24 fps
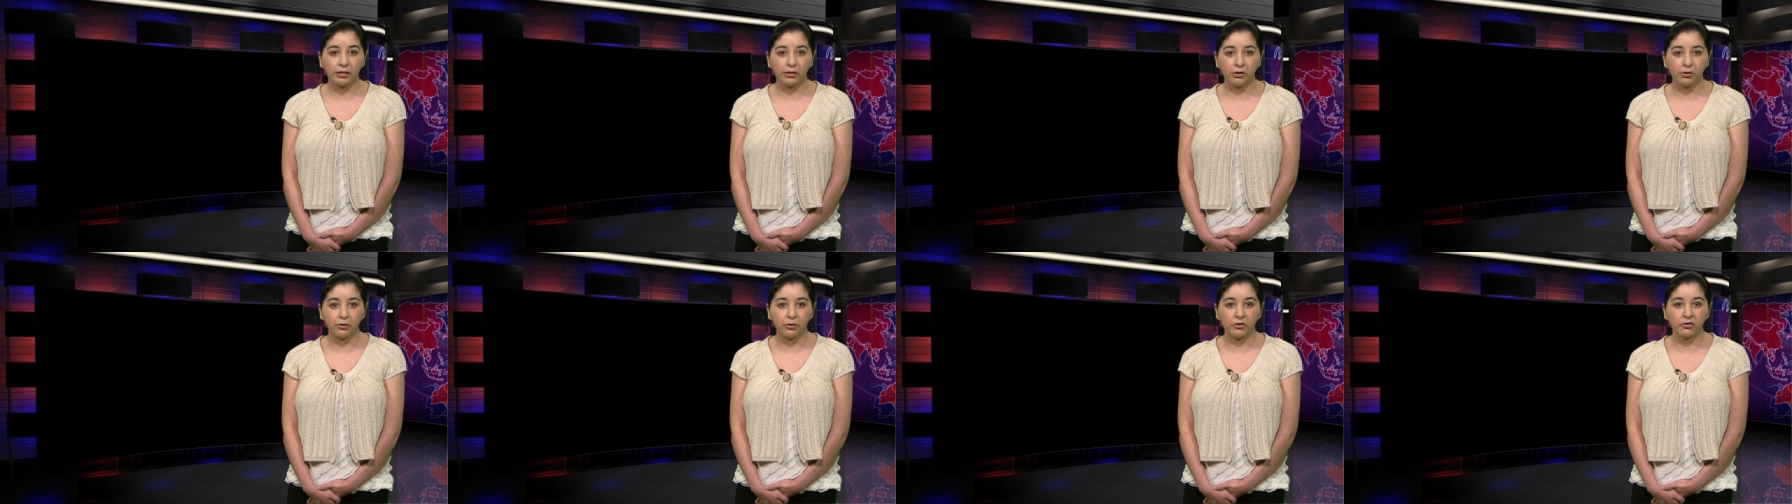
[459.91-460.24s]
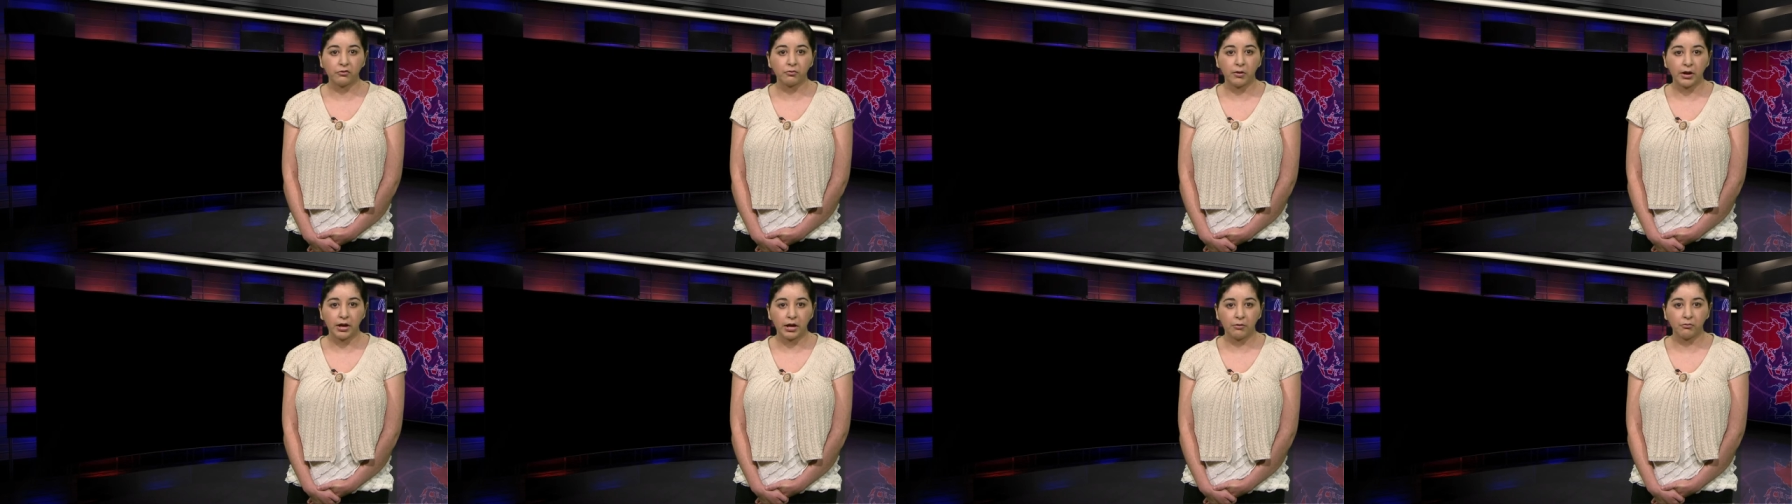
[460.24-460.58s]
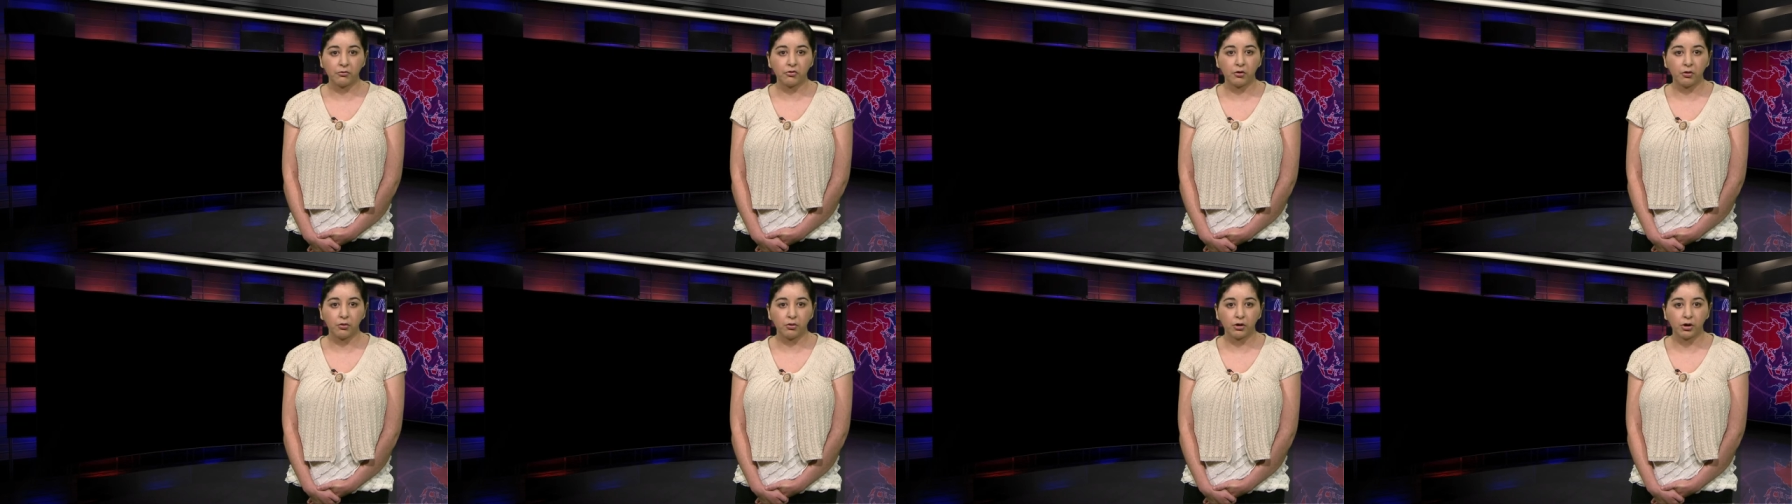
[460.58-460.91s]
Louis
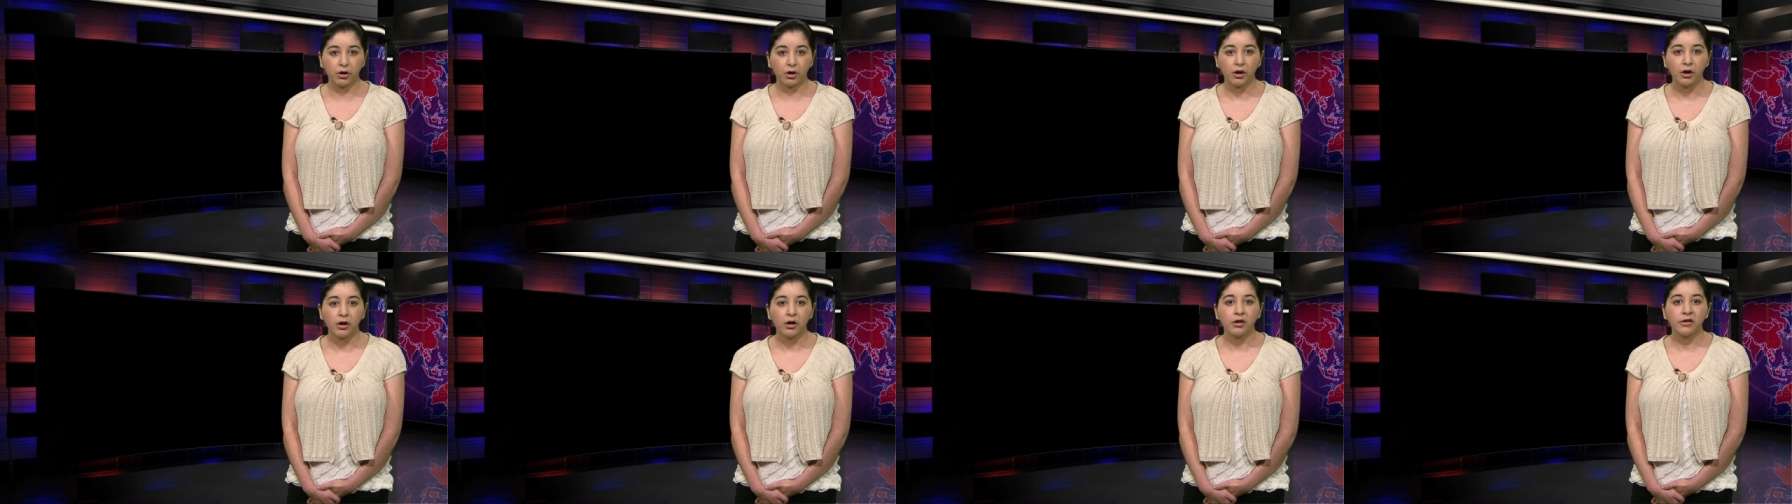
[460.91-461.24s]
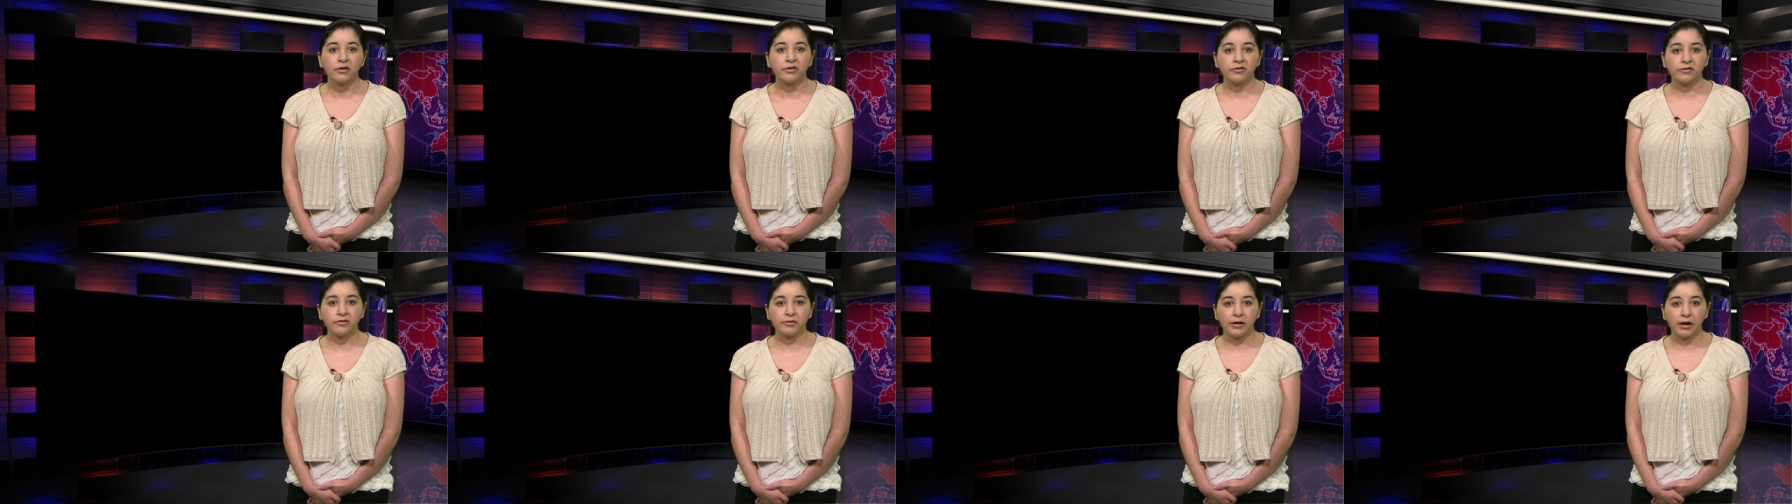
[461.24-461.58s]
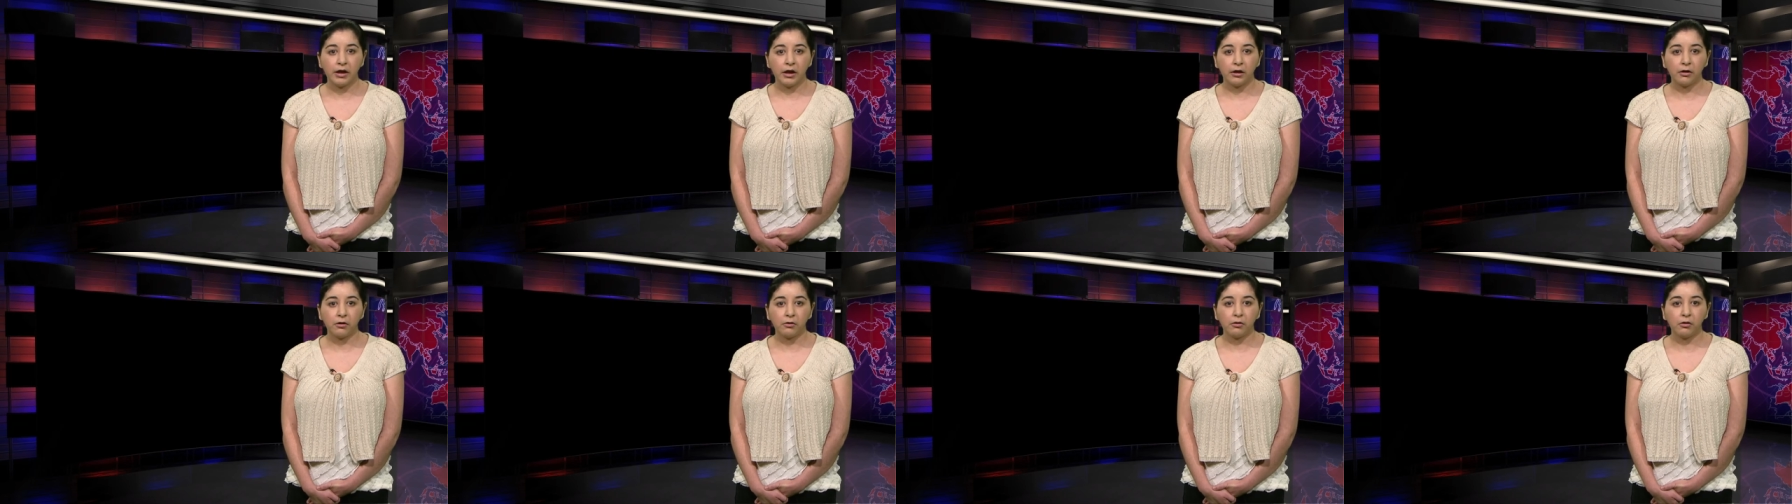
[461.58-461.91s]
Rams owner
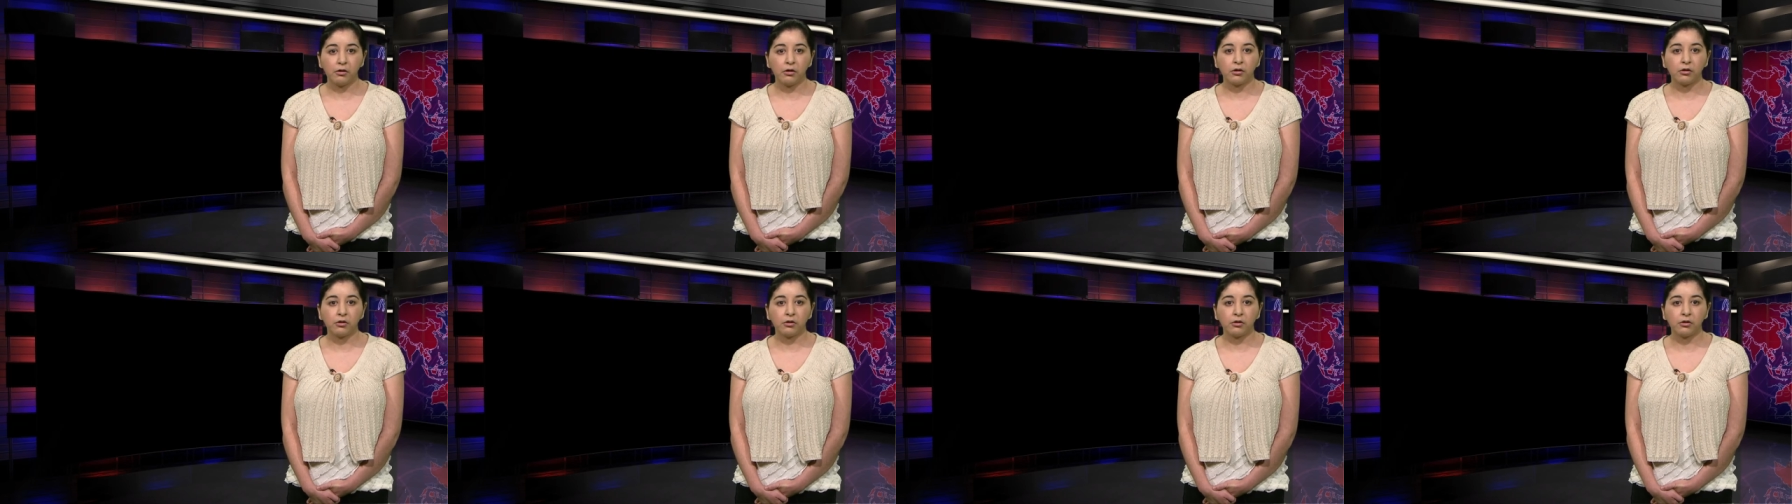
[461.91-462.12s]
Stan